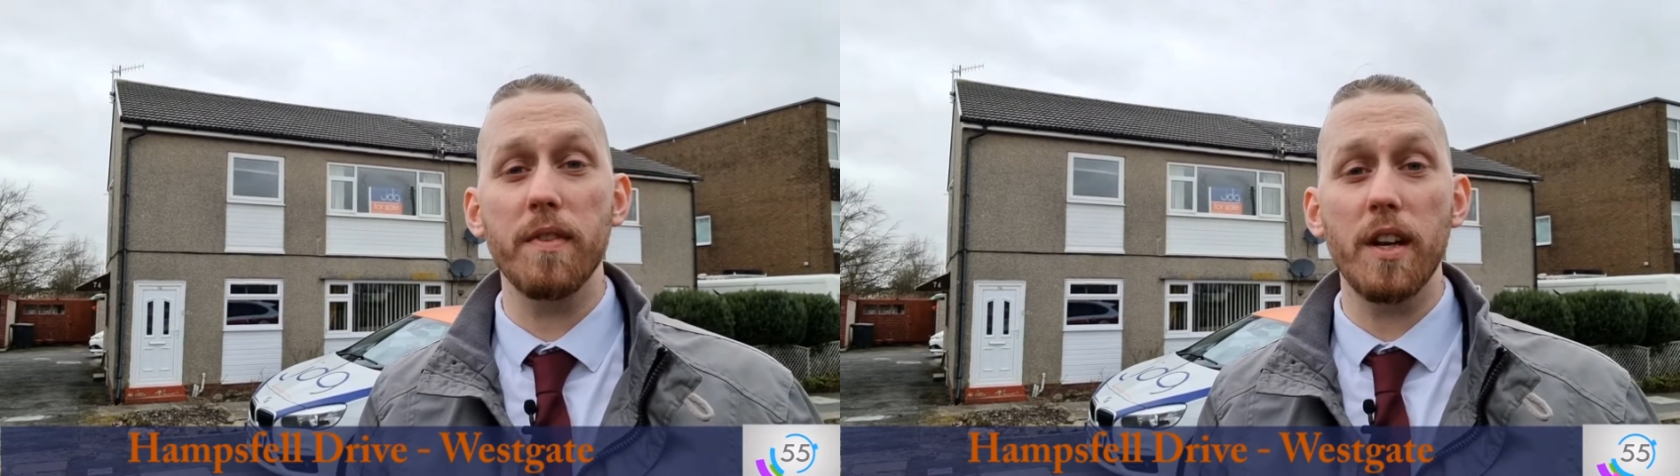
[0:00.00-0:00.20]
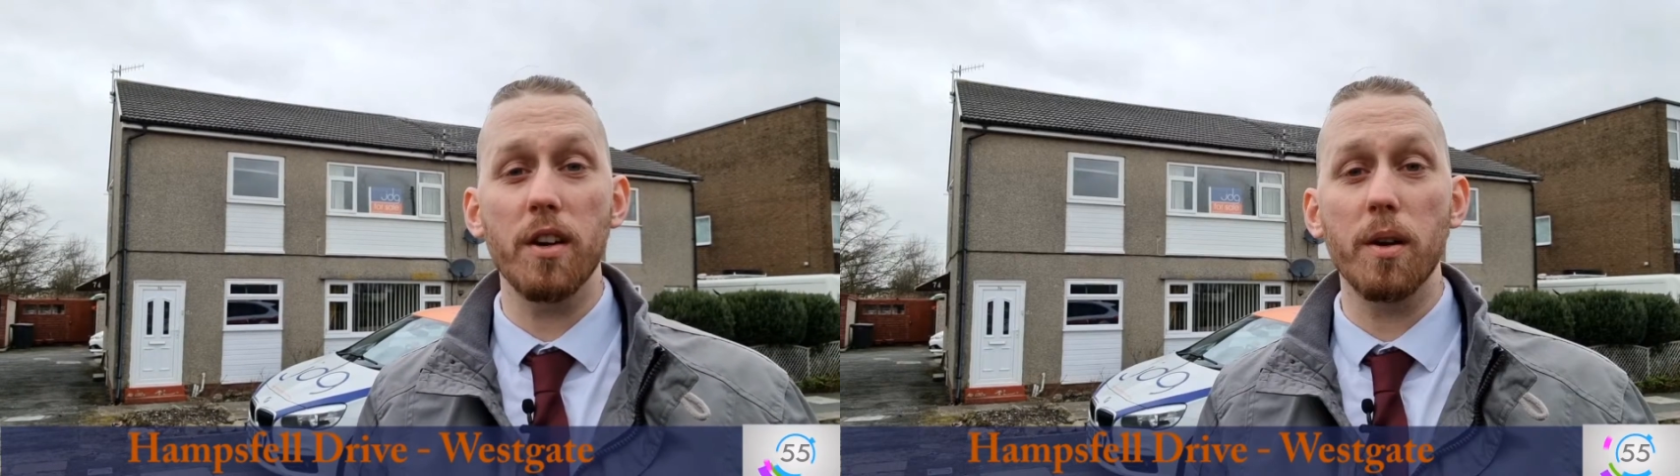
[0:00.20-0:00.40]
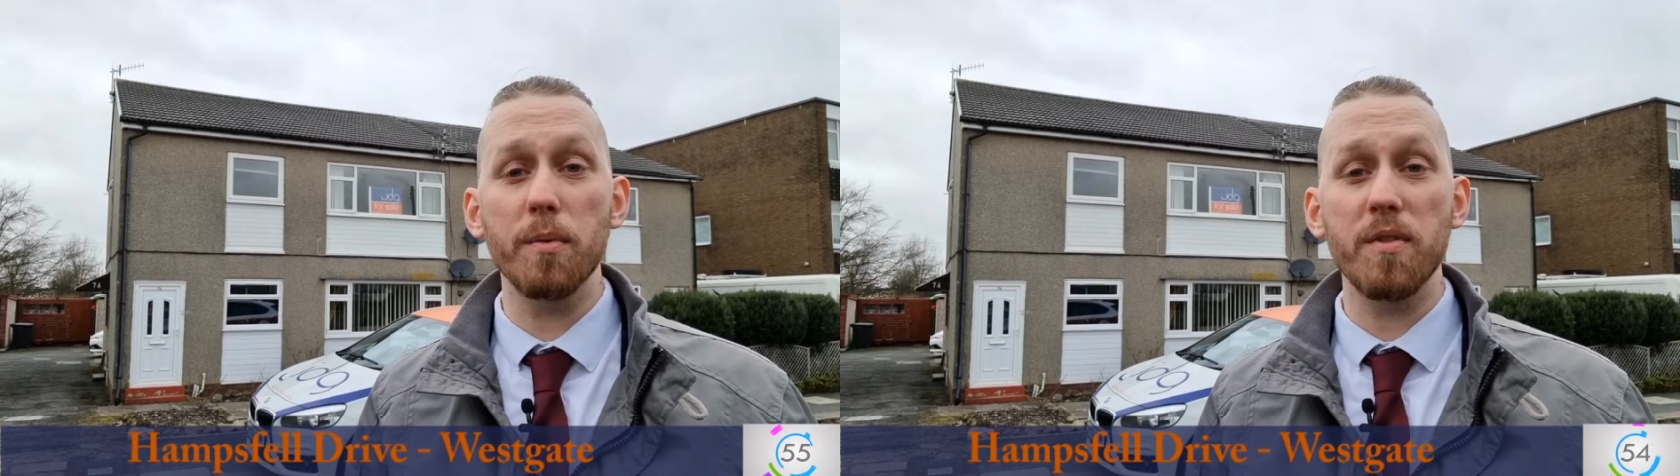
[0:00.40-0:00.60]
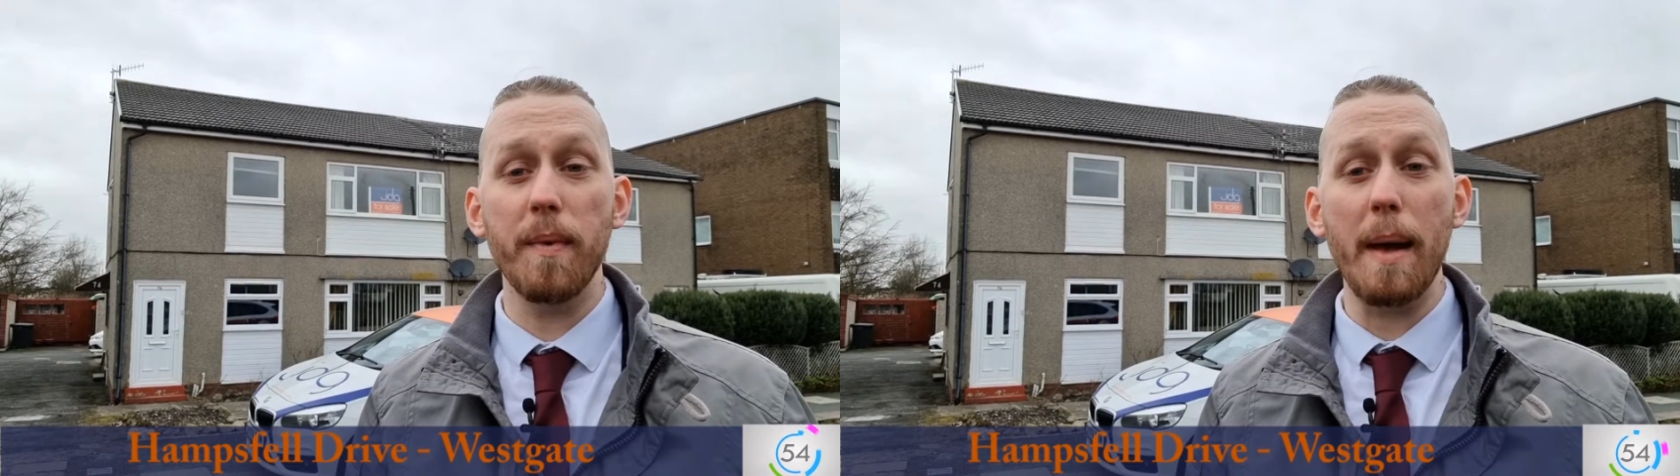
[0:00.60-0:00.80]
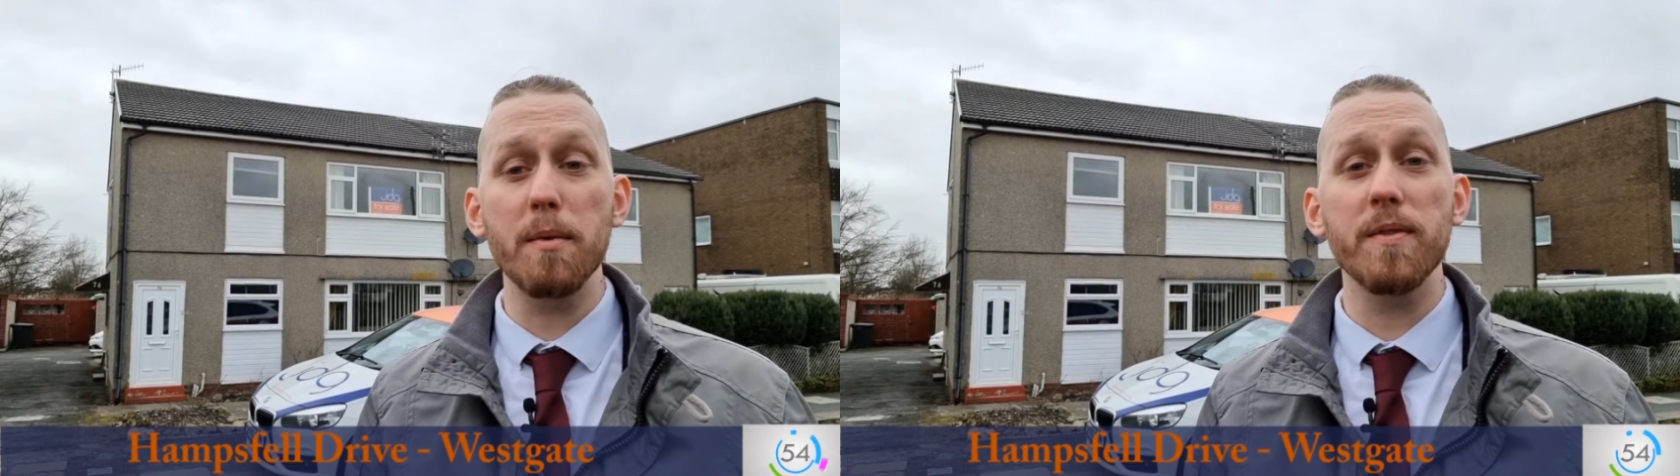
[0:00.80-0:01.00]
video comes from
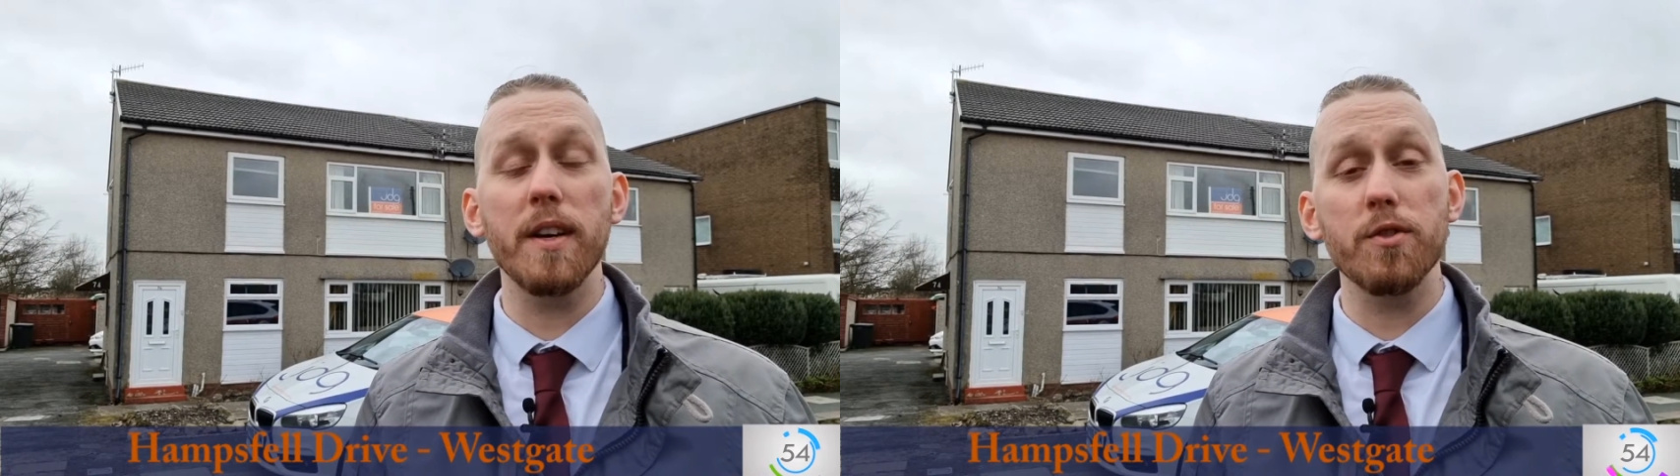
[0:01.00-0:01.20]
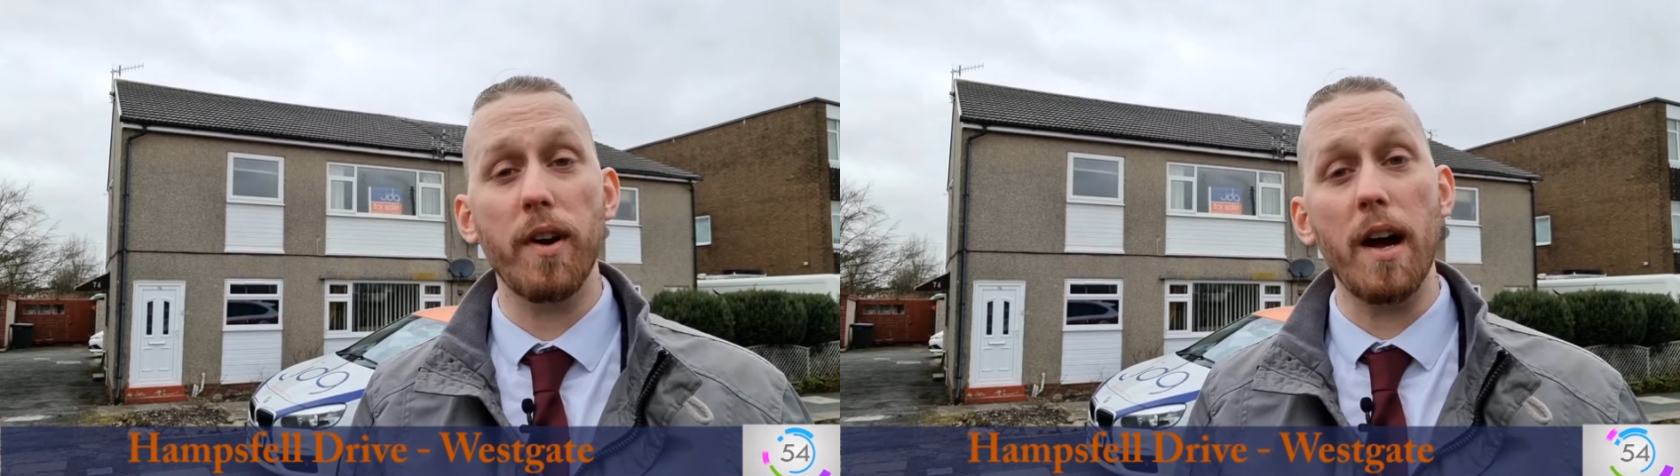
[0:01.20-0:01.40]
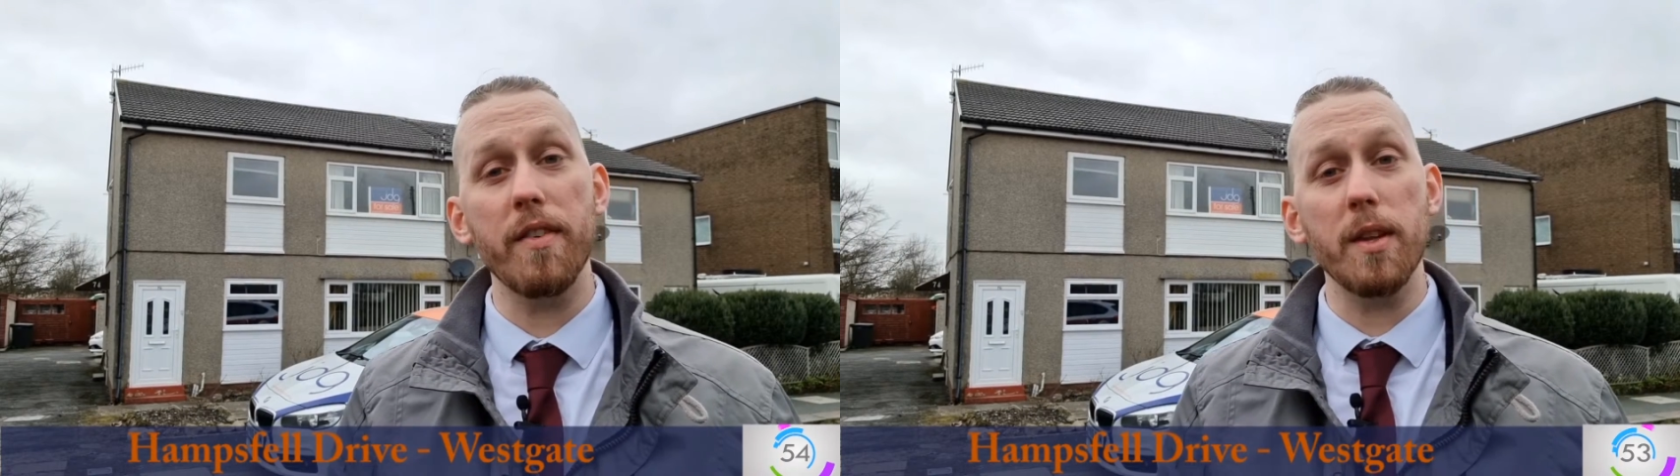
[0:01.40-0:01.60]
Hampsfell Drive